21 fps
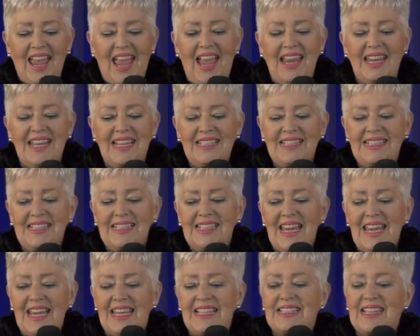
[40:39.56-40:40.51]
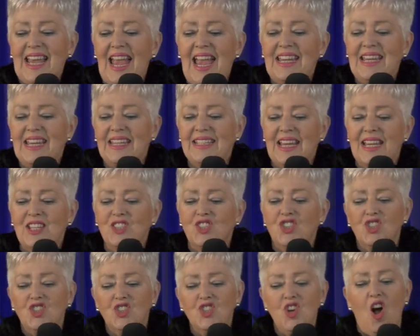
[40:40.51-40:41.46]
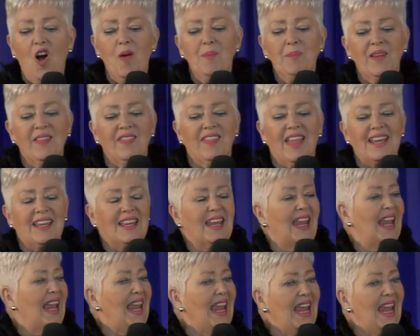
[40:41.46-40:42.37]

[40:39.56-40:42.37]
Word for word: And it says, and it is sharper than